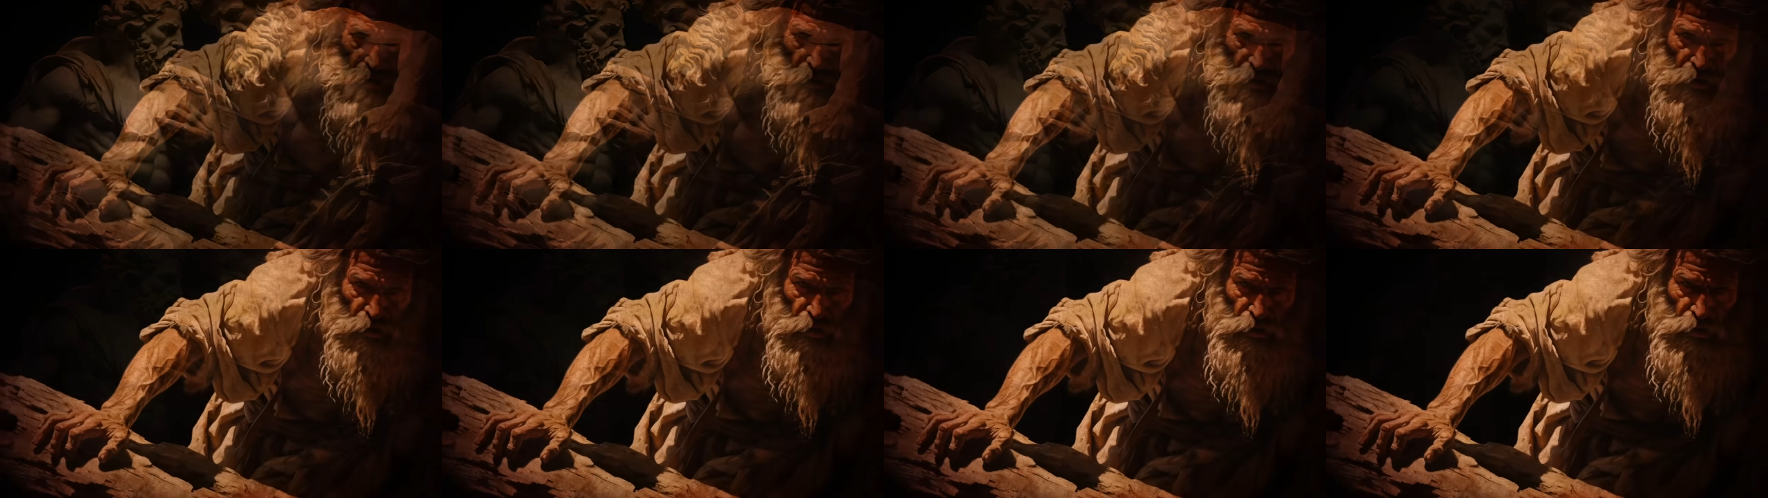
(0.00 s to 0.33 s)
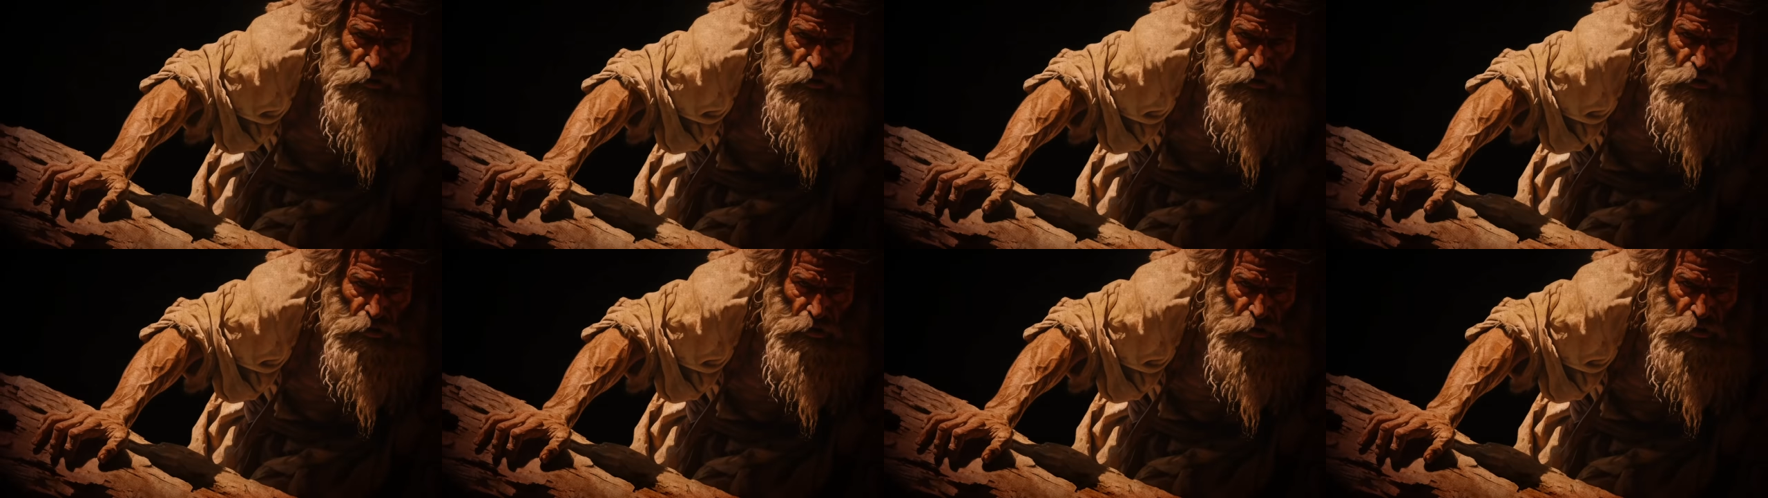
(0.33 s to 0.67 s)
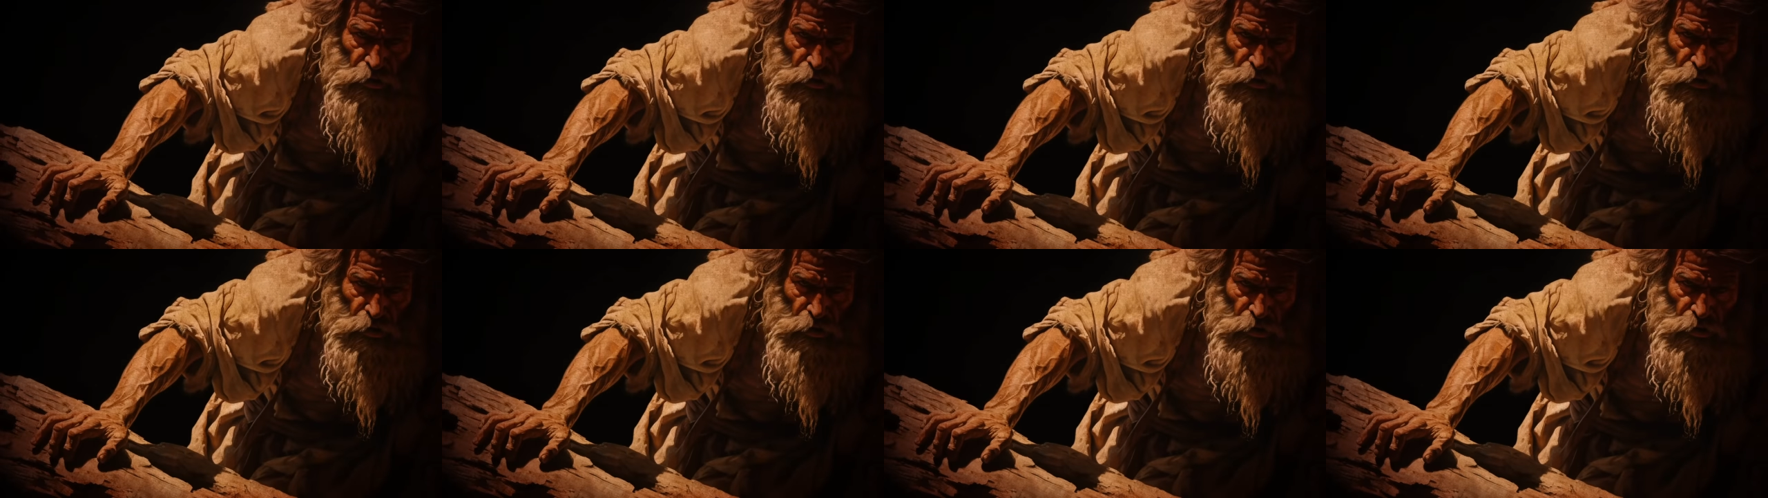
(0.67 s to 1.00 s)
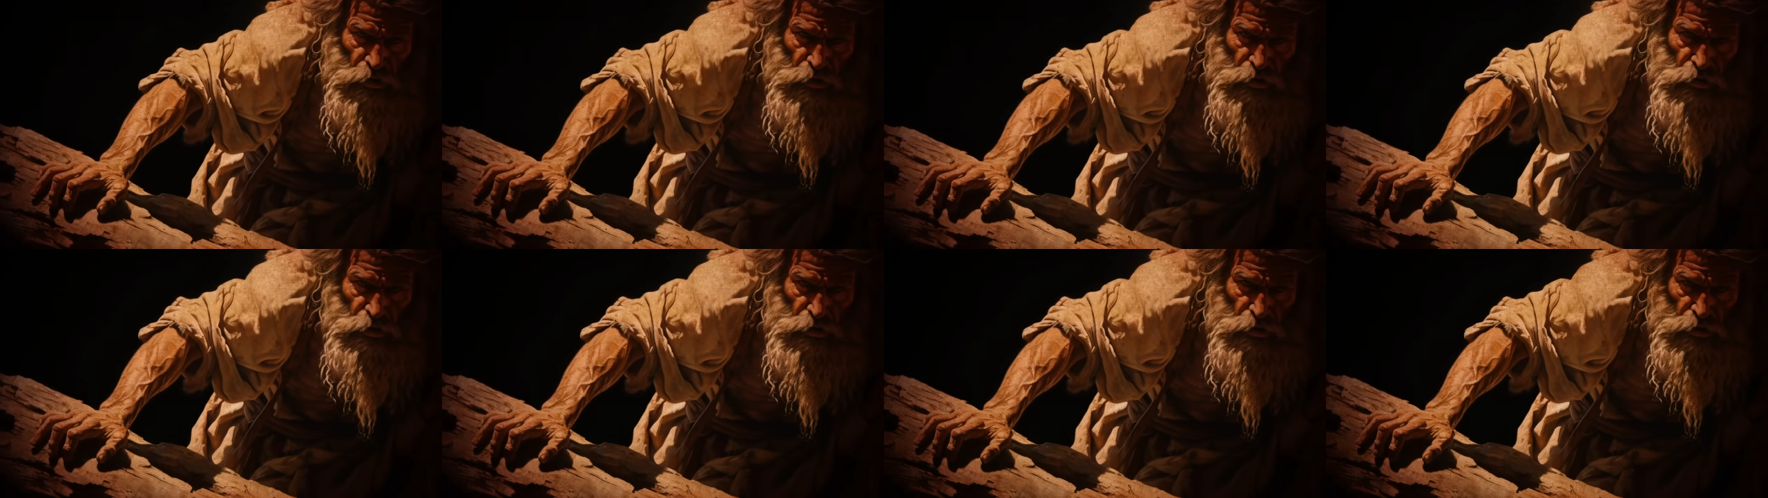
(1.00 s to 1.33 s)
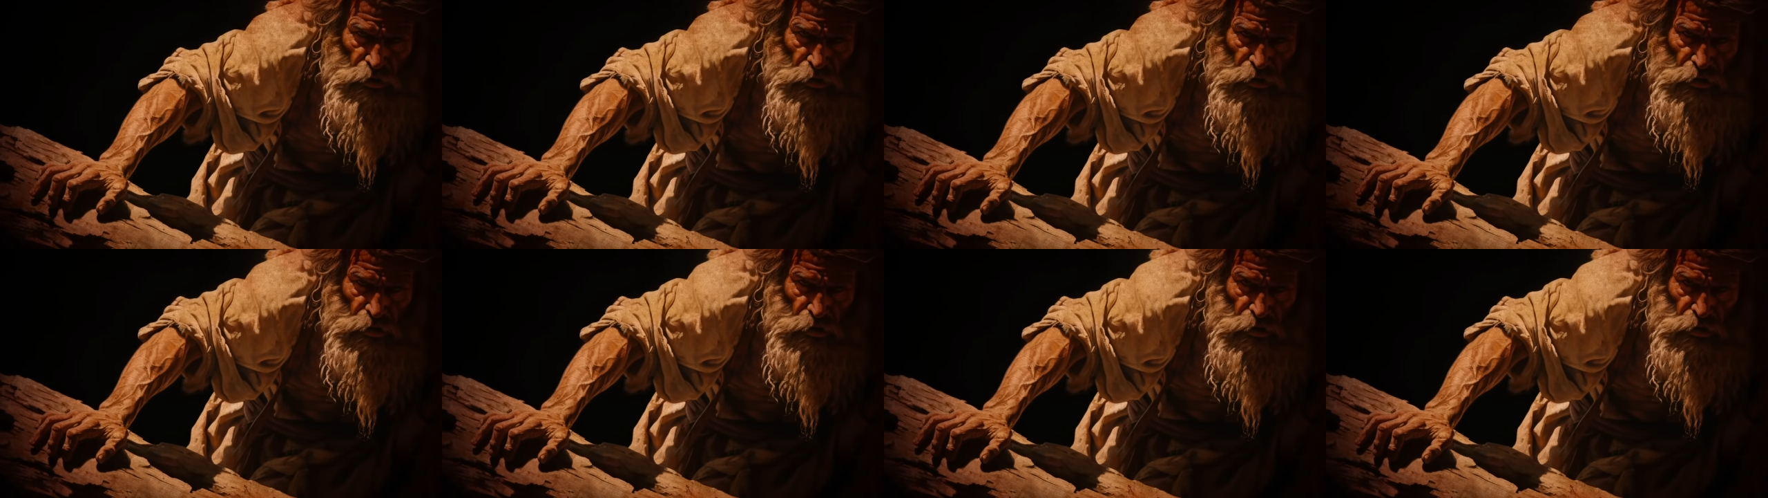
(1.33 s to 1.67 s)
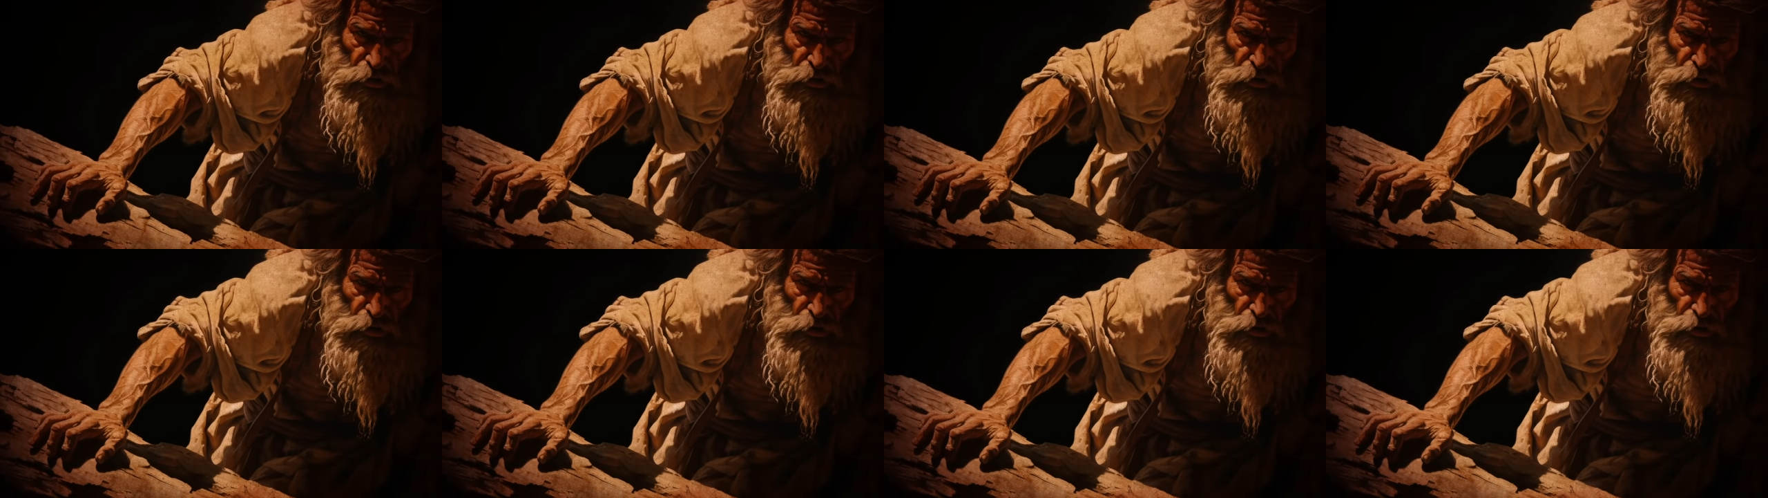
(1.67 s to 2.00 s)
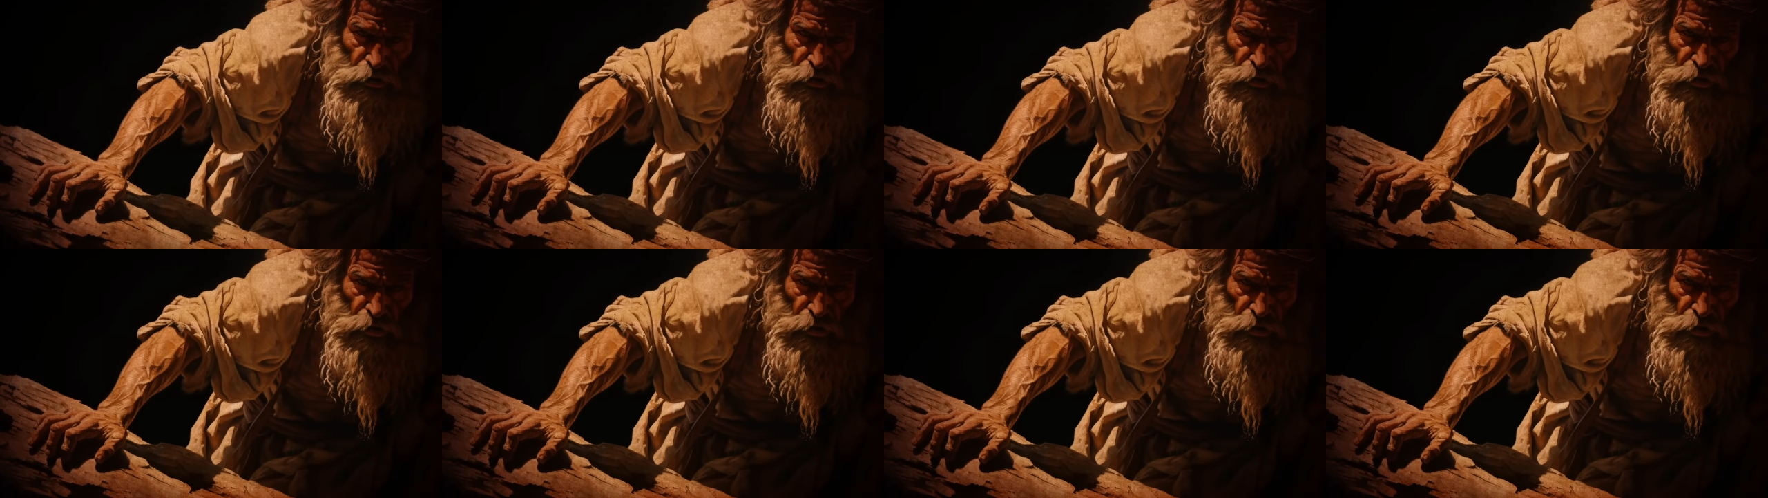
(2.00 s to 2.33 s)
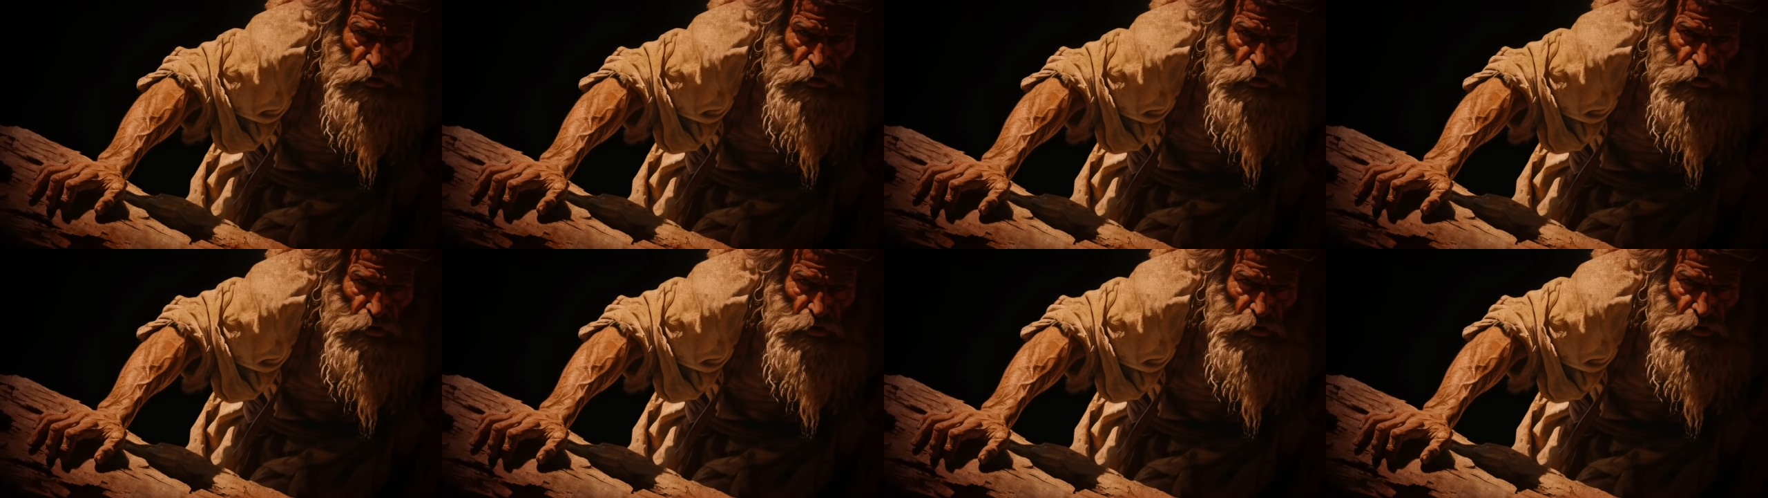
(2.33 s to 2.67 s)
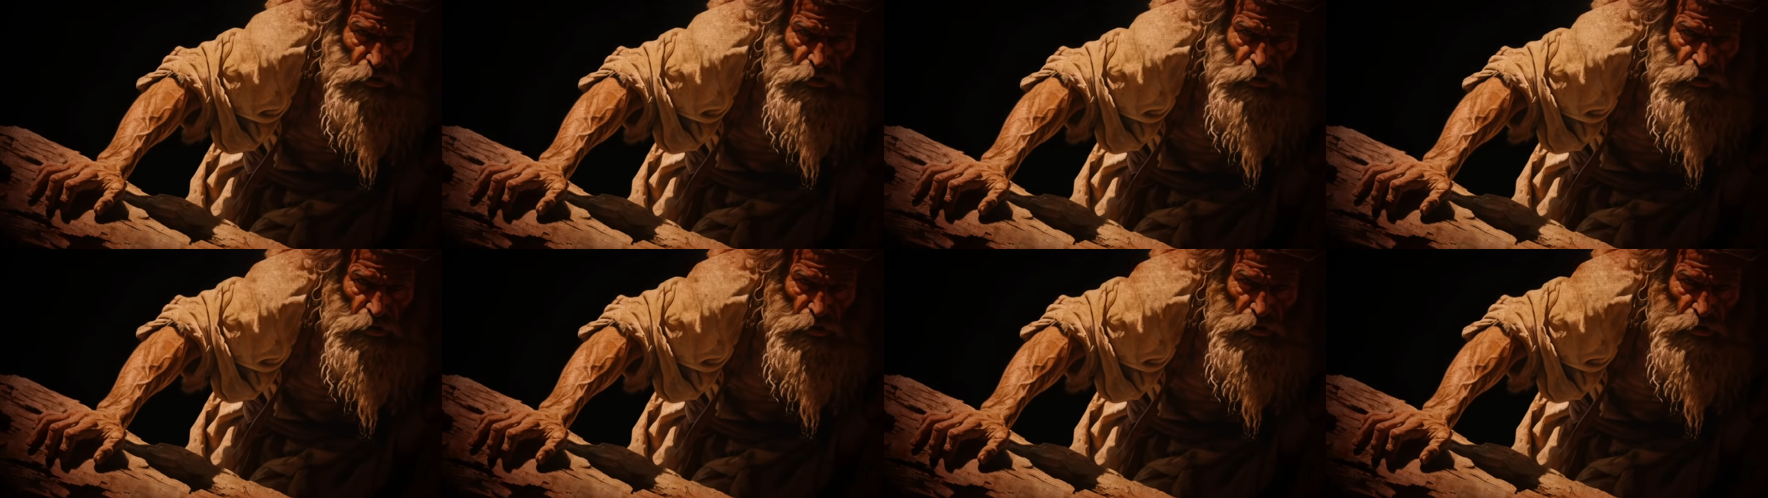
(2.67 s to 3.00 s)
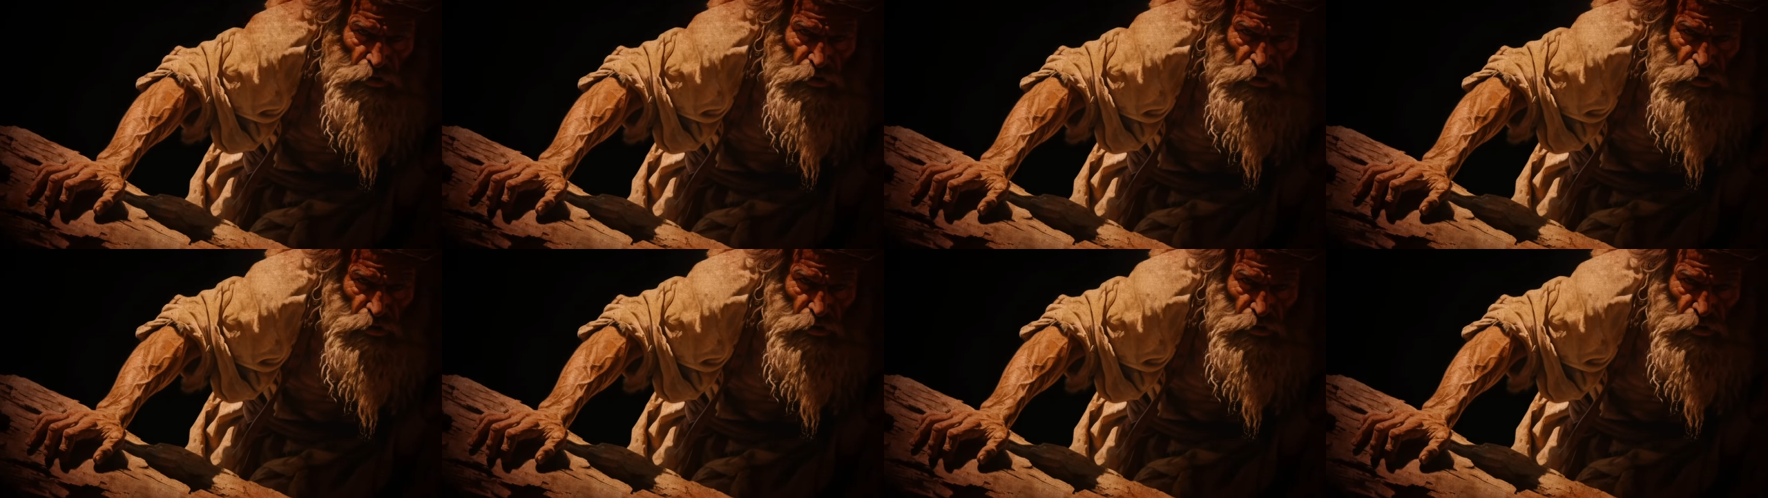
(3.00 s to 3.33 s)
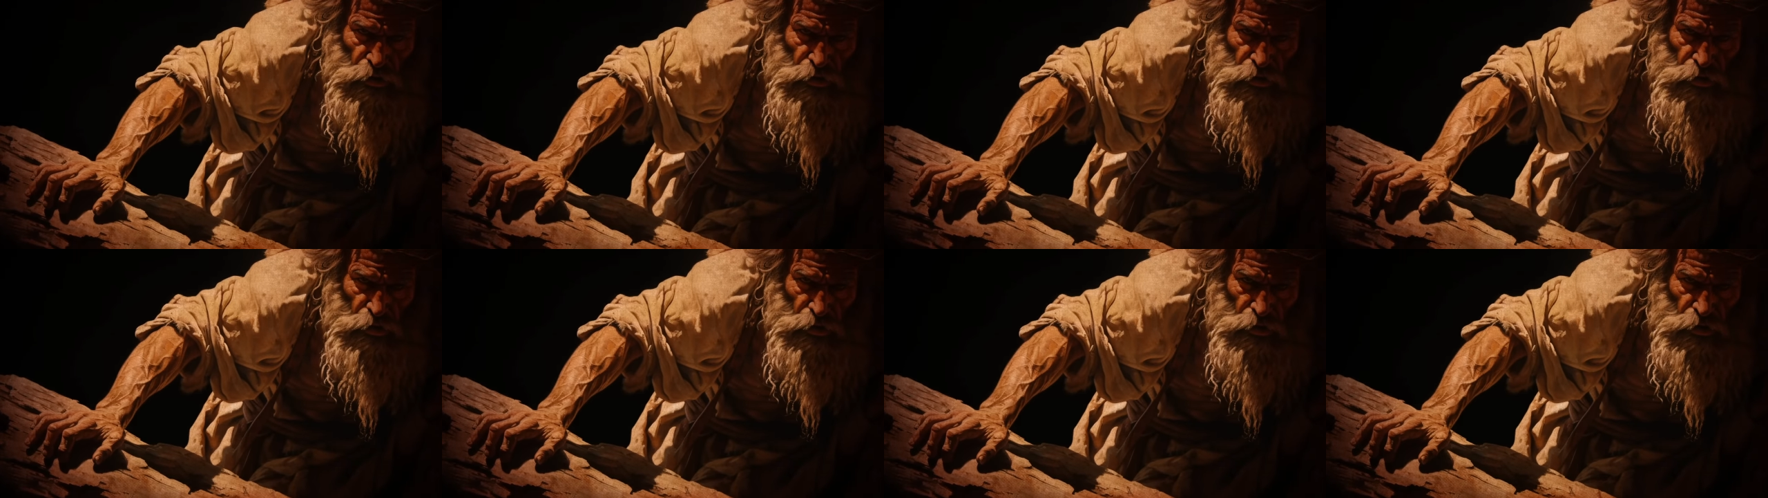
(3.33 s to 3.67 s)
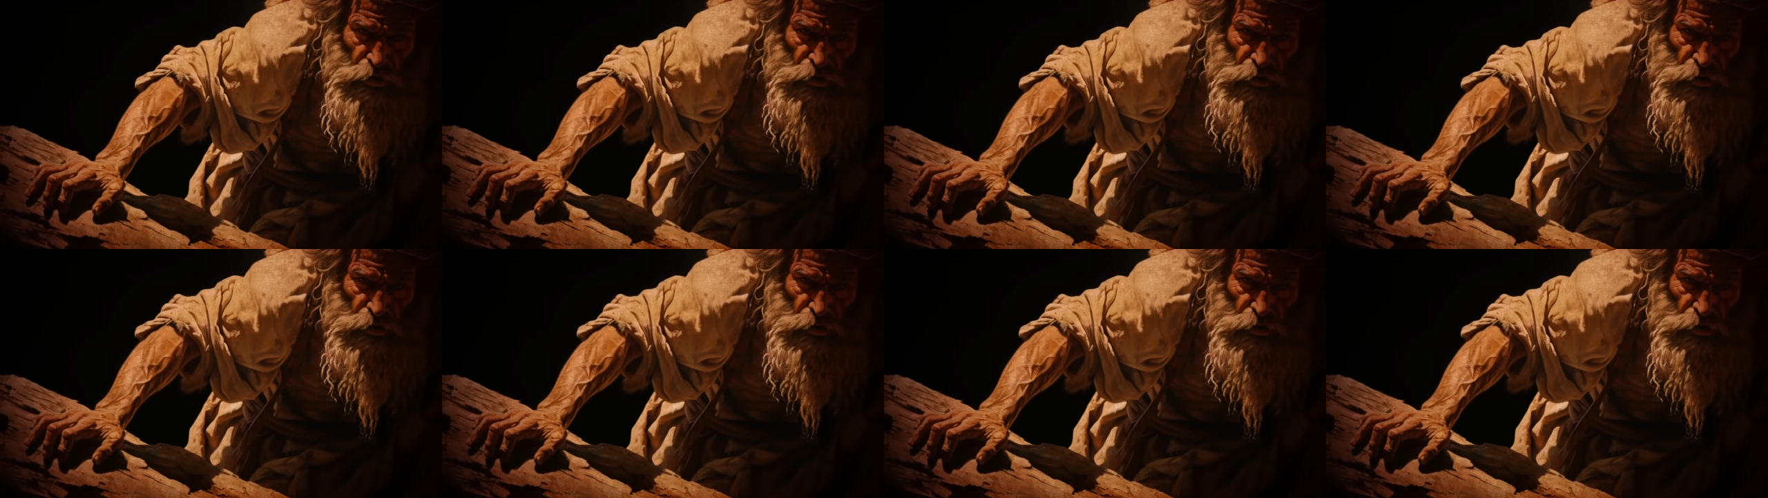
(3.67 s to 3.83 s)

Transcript: (no speaker visible)